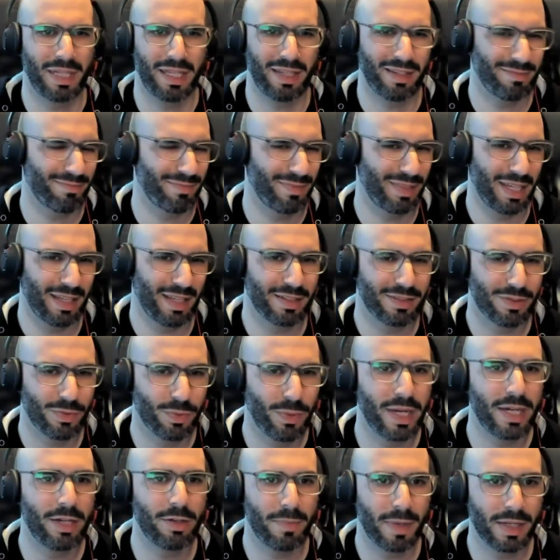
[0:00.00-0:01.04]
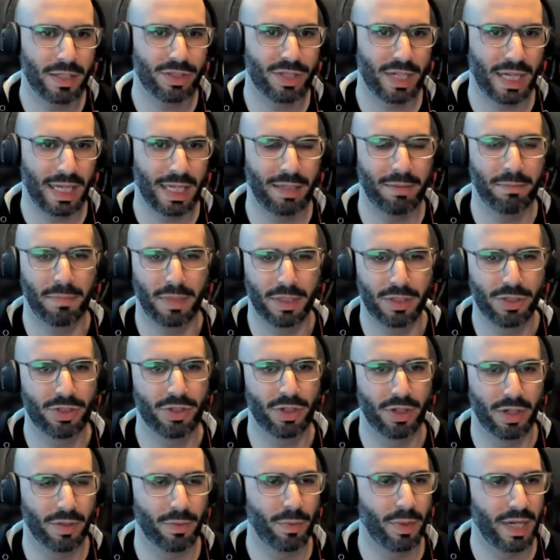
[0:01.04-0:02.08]
Like, yeah, that's way too much time, but
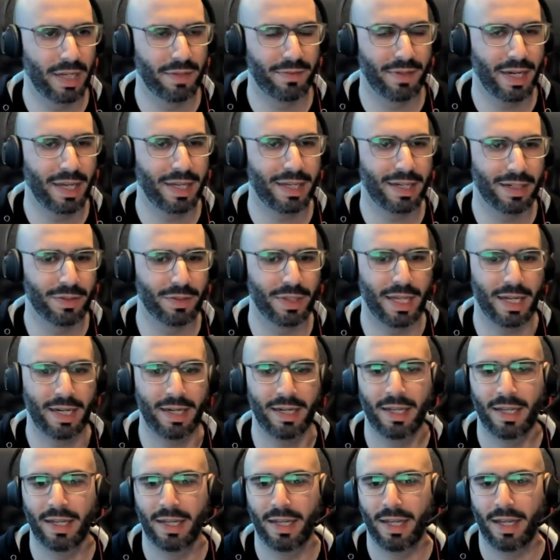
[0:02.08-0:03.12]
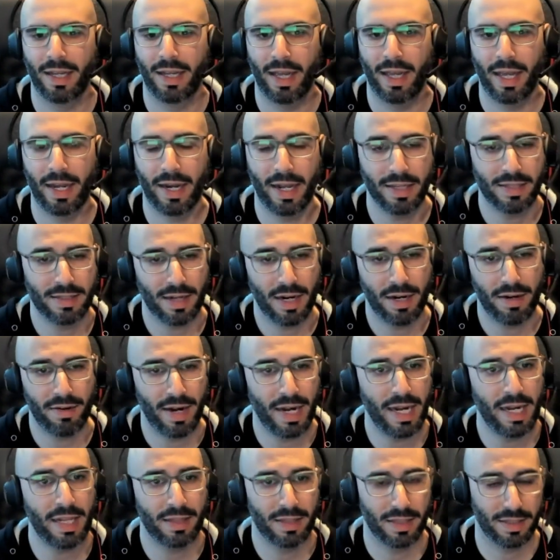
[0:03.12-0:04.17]
sure, whatever, I can do that. And I started
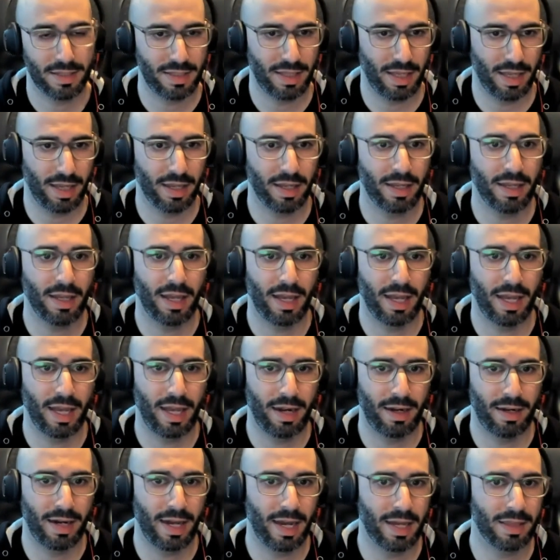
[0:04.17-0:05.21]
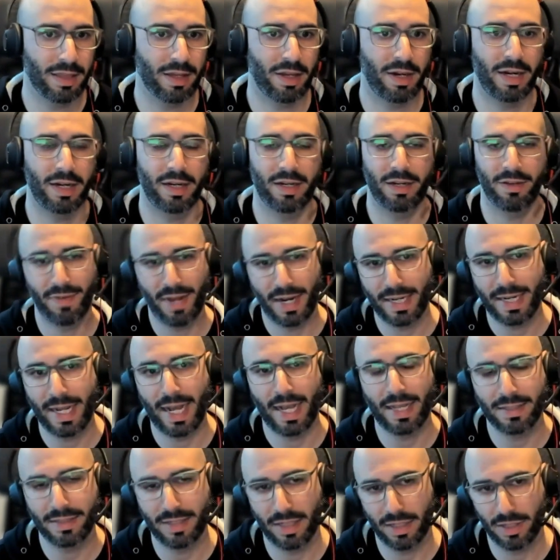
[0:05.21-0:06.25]
writing this thing, and I thought I did a
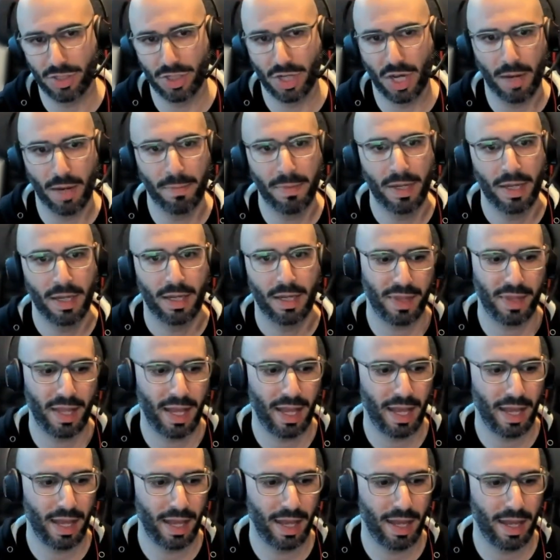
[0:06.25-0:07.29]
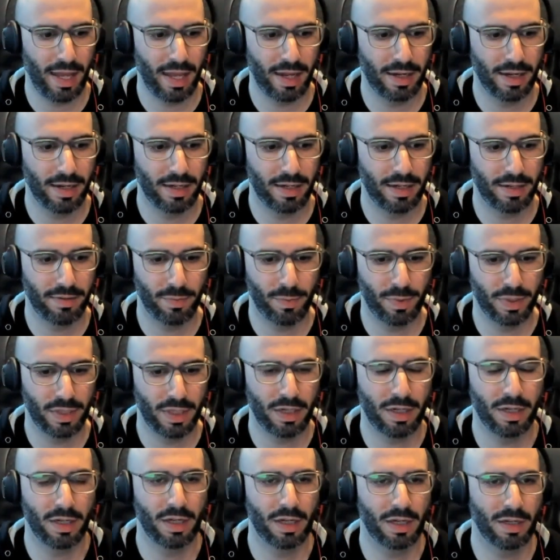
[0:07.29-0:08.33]
fantastic job. And within
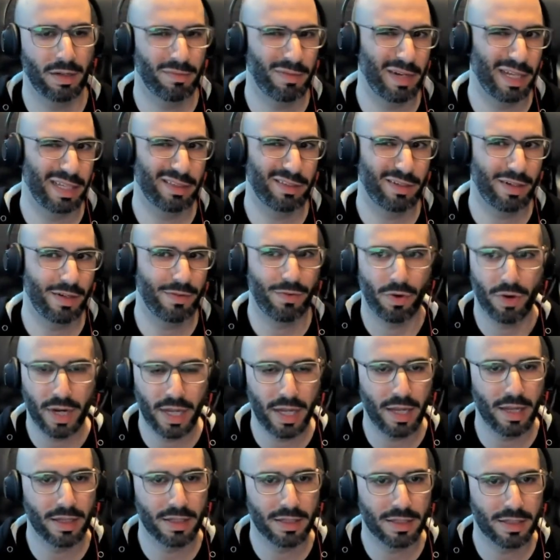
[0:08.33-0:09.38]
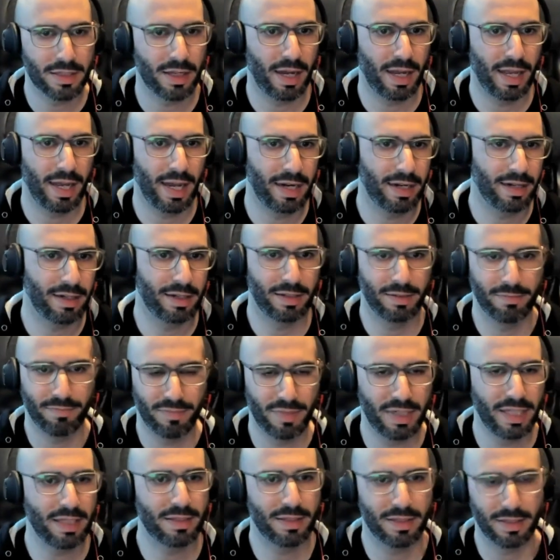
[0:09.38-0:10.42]
a like 3, 4 days, I had a
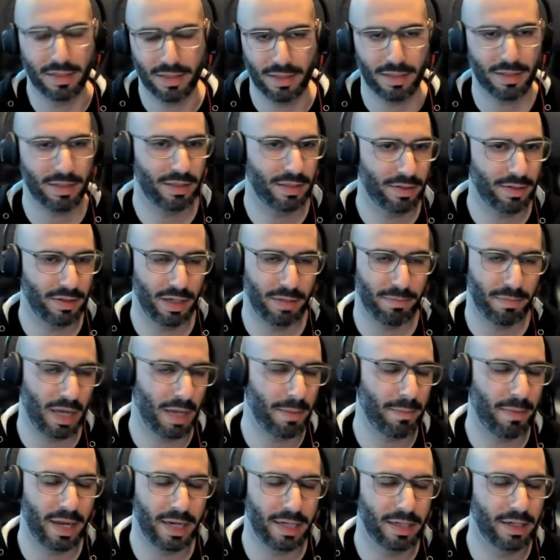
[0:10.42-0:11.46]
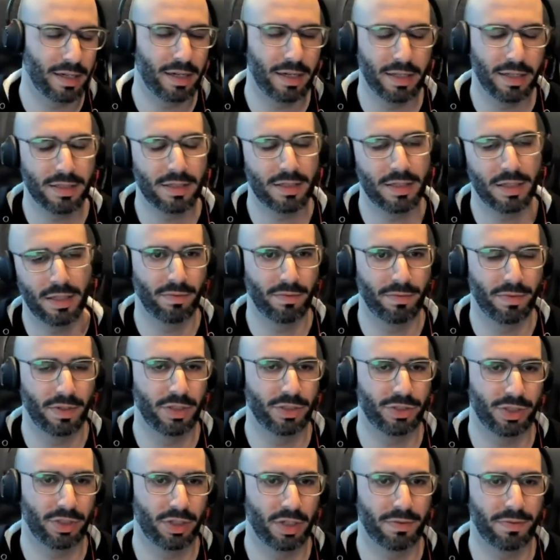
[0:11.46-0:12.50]
decent, in my mind at least,
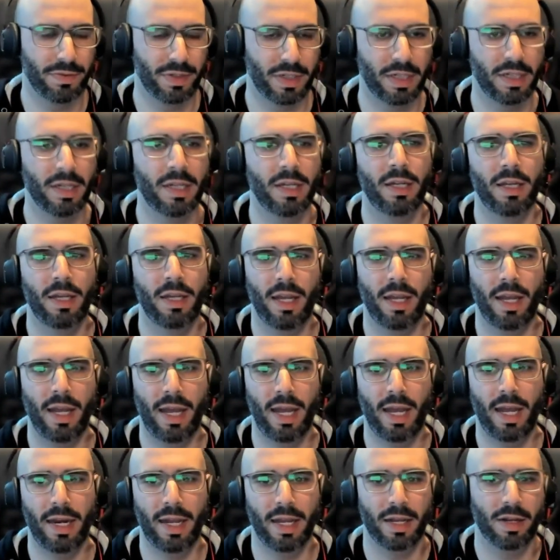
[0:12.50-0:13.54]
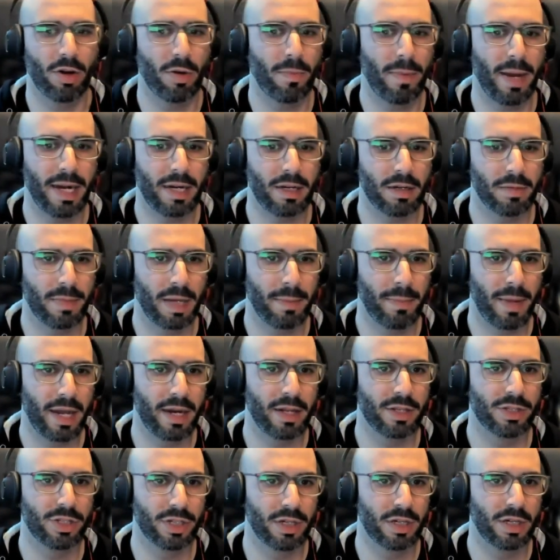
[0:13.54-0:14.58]
version of it. And I go back to my
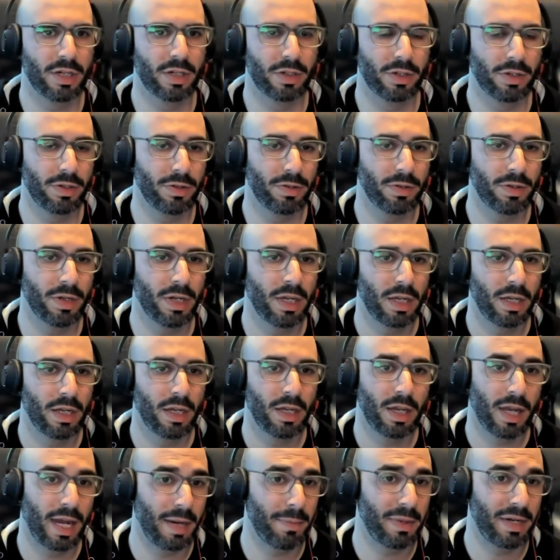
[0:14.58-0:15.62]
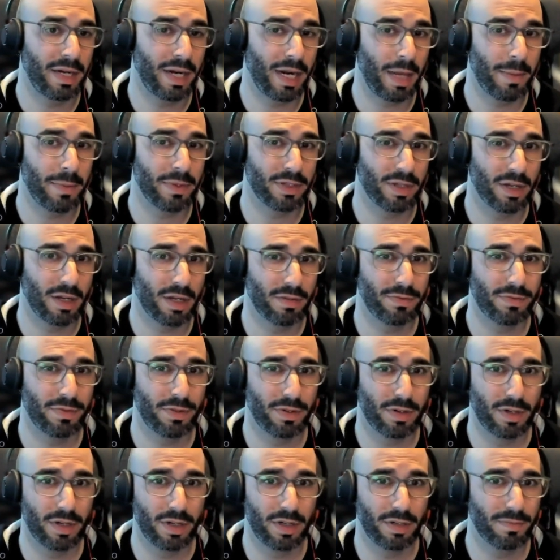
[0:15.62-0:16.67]
manager, who had been at Amazon
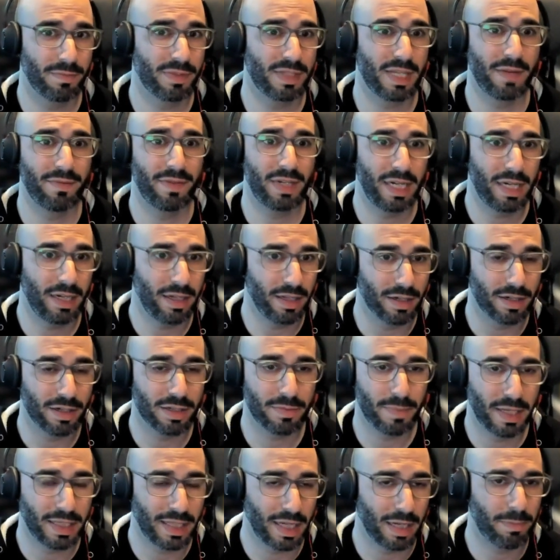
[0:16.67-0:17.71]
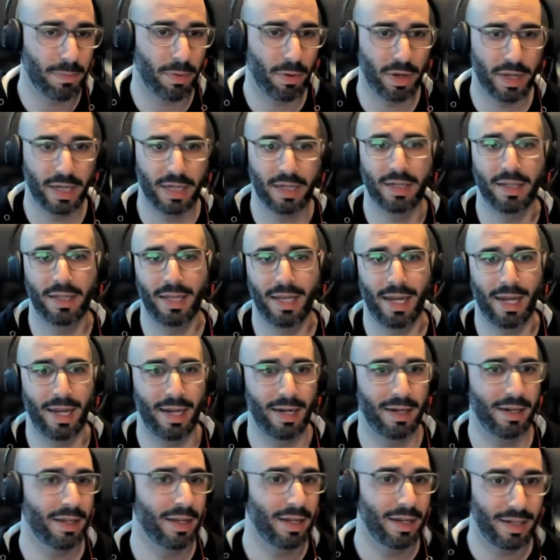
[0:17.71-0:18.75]
for 7, 8 years. By that point, he
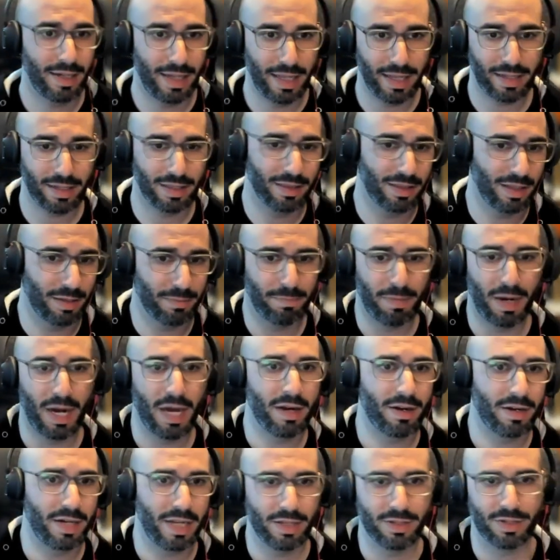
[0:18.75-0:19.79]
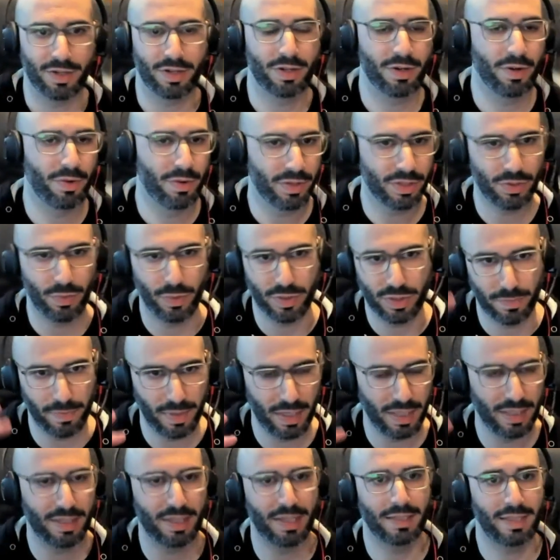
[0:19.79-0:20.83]
had taken the bar raiser course, which
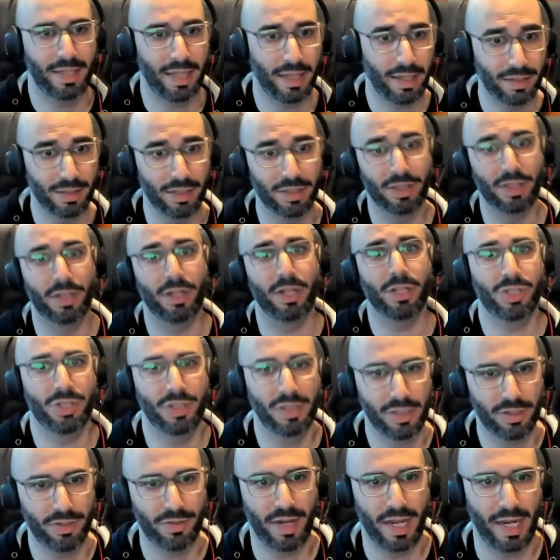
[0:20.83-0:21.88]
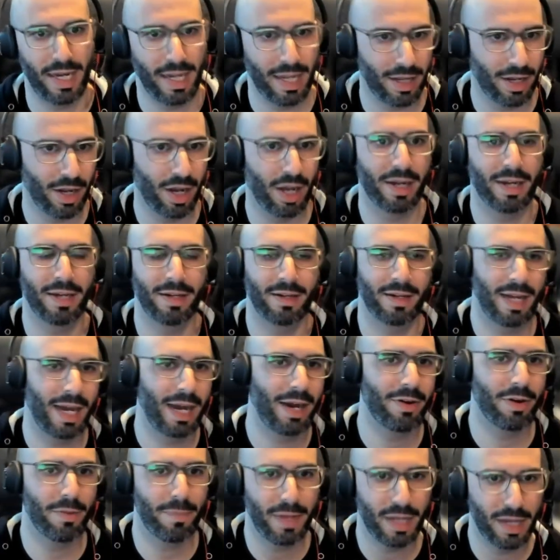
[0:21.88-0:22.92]
means he has taken this additional training on
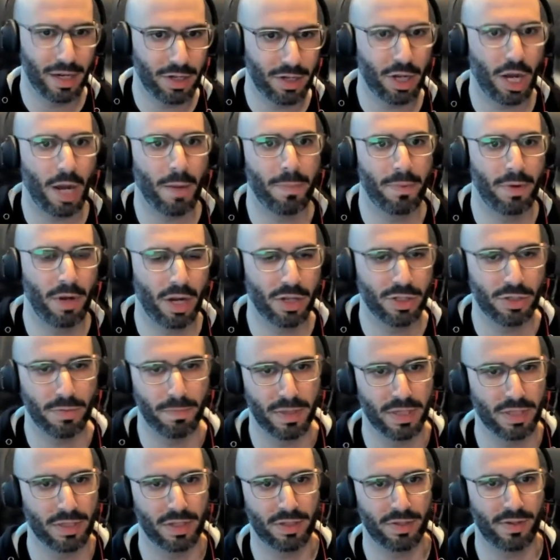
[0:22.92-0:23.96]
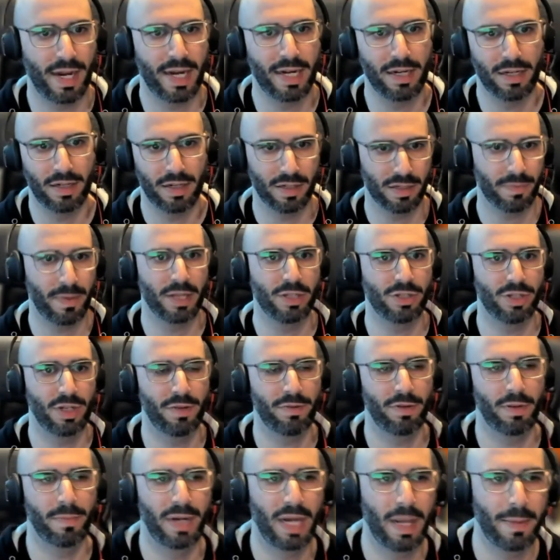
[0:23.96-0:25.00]
how to be a top-notch business writer, especially
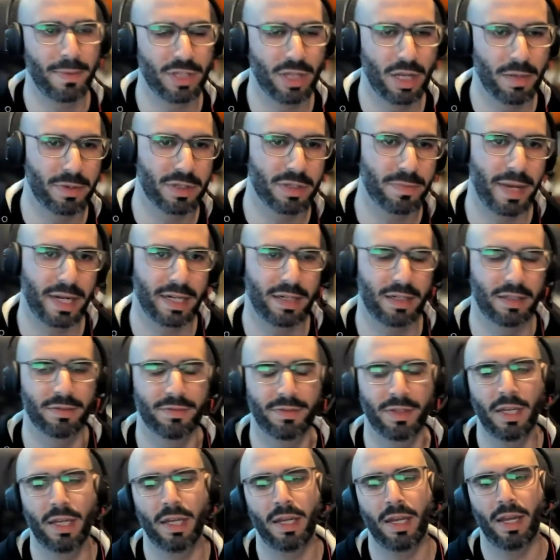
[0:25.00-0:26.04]
from an Amazon perspective.